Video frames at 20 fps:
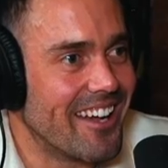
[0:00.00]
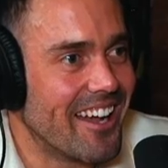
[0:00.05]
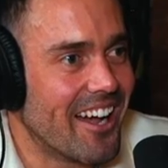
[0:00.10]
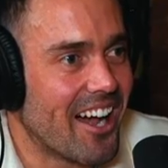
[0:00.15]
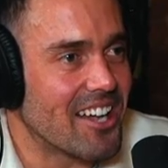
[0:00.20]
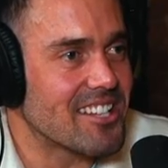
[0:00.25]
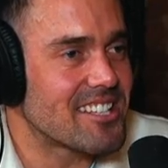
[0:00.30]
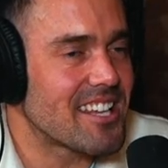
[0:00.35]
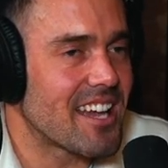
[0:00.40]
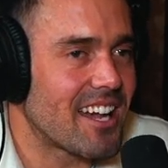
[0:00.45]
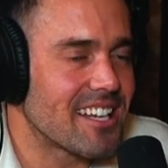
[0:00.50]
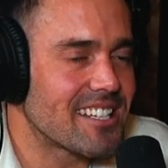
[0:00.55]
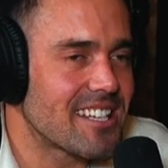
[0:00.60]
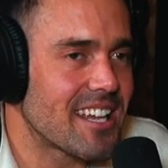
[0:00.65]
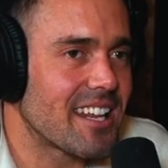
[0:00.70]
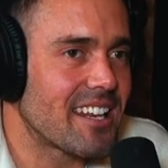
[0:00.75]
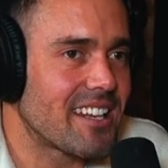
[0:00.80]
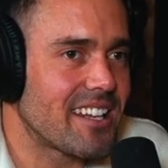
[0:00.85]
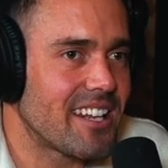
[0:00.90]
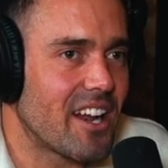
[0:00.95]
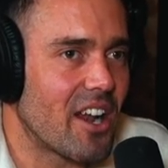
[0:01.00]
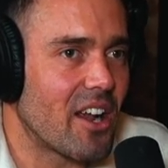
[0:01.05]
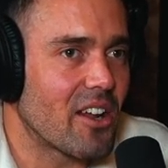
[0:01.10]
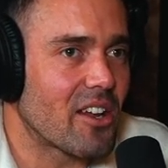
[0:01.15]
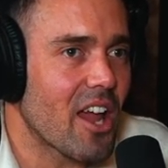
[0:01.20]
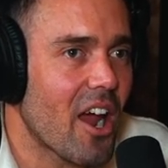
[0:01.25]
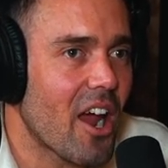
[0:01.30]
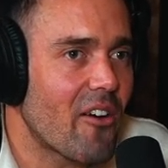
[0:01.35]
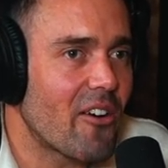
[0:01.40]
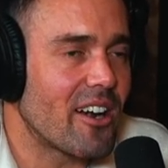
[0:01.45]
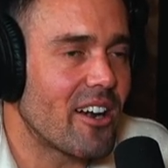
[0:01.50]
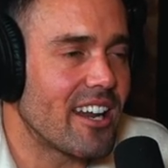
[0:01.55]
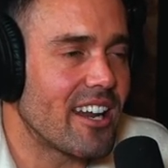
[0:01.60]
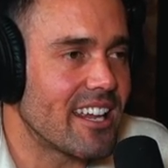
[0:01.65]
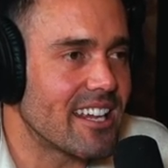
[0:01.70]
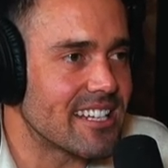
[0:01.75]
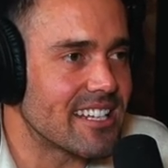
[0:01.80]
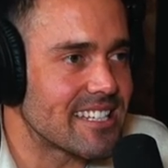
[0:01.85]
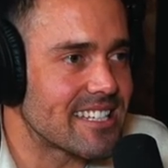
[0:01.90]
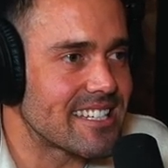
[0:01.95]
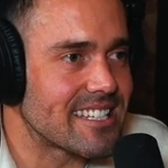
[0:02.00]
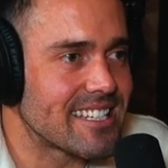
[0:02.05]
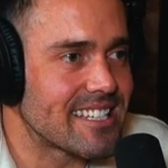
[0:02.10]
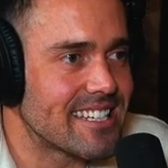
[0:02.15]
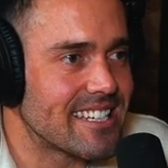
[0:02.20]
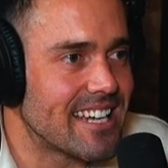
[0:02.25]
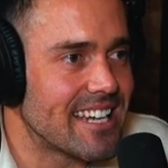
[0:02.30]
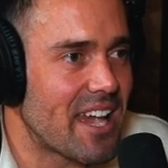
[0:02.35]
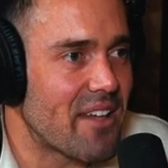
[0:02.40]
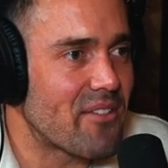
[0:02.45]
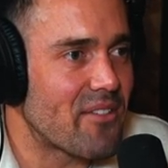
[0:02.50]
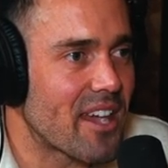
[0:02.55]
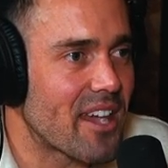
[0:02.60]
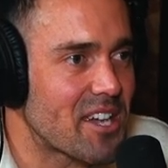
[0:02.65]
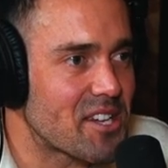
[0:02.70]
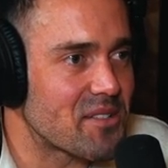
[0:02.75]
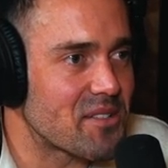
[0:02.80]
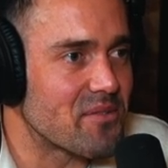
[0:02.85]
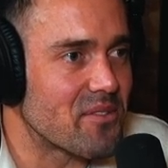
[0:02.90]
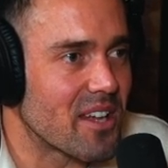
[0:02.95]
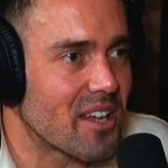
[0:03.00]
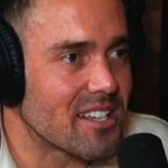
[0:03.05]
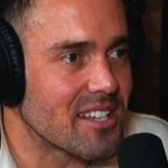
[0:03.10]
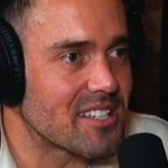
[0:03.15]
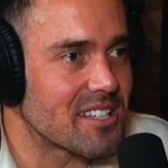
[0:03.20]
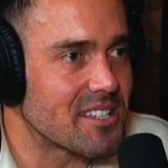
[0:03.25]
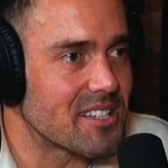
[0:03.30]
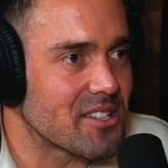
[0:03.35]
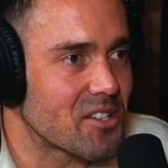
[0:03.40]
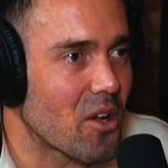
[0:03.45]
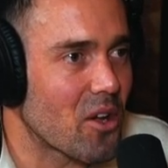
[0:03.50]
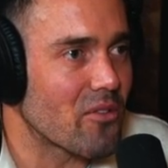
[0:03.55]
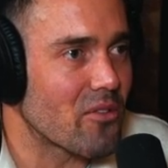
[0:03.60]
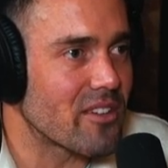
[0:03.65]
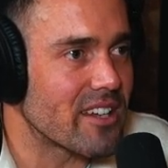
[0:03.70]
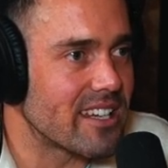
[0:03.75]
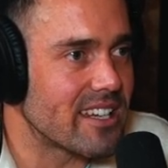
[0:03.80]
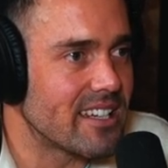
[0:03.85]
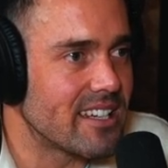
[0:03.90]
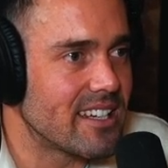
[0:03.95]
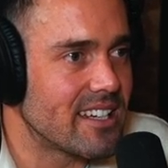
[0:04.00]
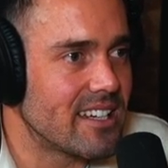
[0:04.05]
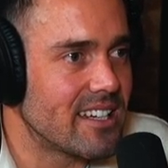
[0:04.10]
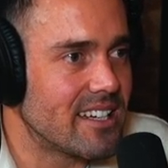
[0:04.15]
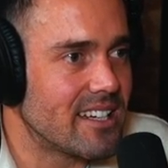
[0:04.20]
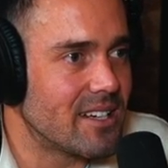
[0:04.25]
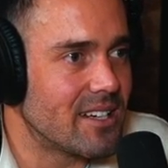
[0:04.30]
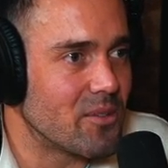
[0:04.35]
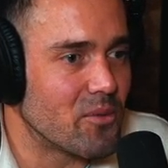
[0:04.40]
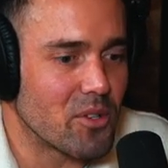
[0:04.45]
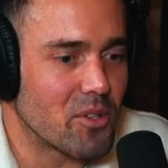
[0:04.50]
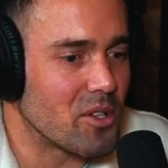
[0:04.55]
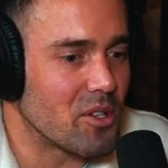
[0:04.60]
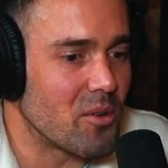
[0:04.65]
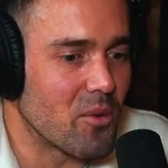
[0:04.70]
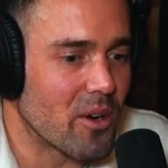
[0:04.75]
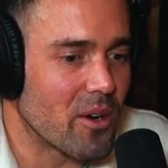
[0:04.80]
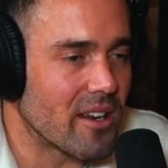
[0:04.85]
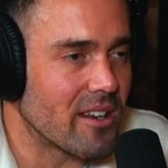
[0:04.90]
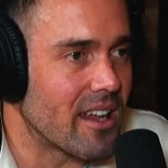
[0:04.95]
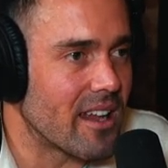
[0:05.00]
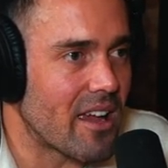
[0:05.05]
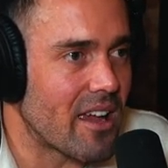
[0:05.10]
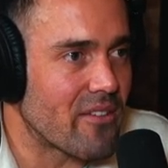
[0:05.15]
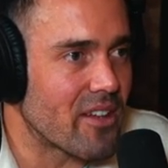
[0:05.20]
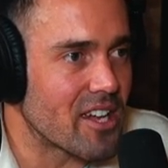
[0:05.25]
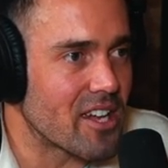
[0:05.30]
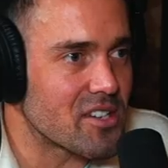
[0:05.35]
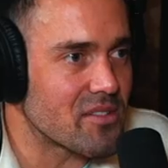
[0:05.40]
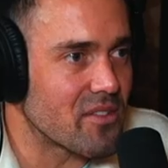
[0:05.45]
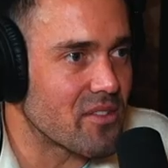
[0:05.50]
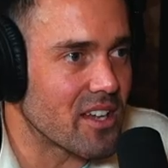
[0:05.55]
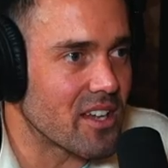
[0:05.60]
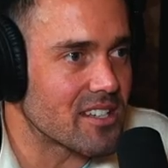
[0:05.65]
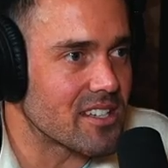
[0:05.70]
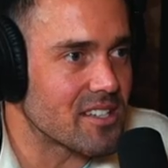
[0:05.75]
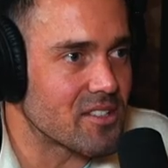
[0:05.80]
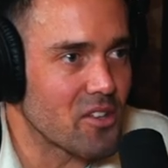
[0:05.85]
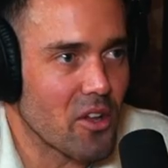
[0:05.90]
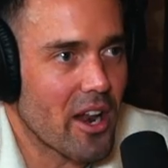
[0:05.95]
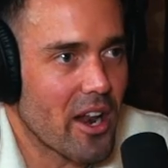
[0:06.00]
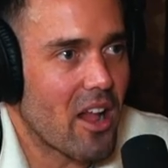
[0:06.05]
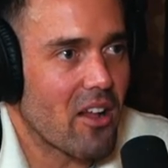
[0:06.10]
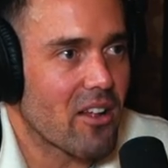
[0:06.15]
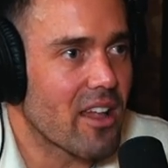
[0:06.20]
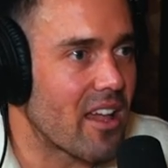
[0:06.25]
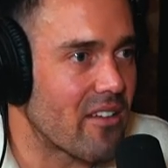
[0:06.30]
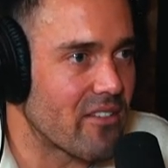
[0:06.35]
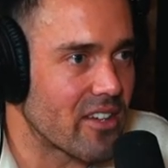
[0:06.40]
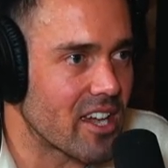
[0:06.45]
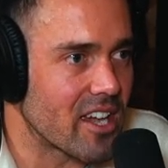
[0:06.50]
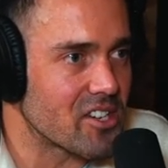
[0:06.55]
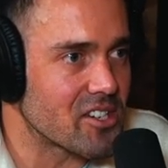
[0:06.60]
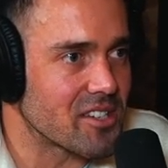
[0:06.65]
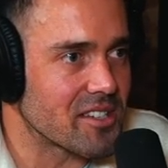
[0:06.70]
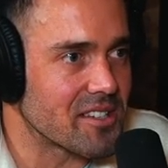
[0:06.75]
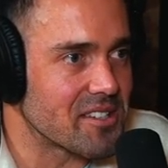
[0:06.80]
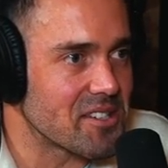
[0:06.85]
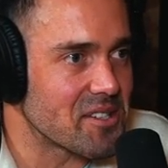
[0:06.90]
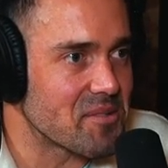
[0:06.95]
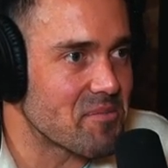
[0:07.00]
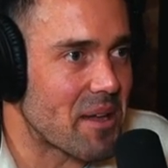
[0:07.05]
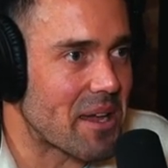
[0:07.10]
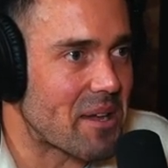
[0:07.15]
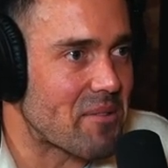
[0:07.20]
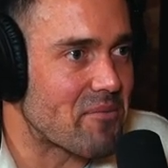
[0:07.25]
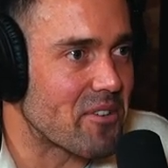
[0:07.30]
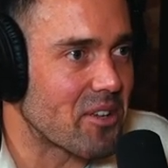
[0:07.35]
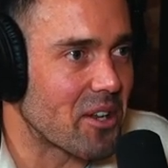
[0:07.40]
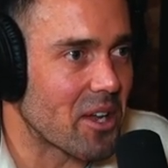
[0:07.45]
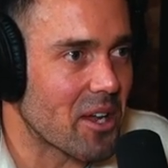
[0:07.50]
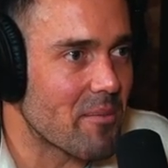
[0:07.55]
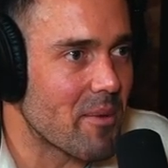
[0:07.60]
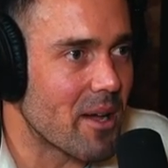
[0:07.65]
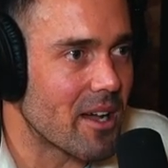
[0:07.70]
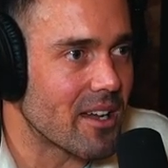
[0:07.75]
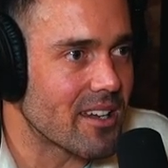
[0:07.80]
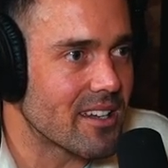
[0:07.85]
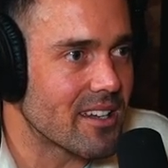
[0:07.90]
I said, you know, currently it's aviation versus coffee. Wouldn't you want an aviation versus non-alc aviation? Just make him feel like a mug.